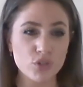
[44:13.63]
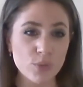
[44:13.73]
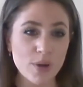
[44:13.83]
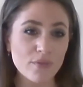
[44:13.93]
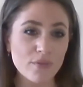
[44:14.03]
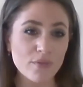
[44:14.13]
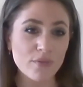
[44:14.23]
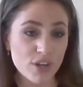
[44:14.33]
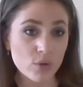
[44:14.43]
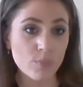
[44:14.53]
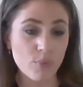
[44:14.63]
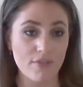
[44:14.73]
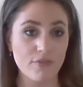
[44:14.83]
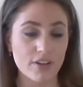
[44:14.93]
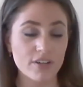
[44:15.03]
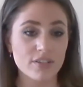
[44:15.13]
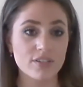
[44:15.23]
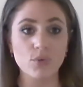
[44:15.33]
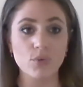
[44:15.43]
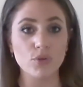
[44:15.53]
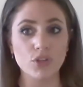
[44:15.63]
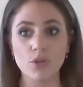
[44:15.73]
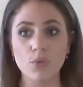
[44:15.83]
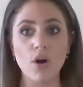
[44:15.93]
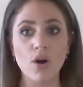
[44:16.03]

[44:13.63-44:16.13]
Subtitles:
if you do have a real preference or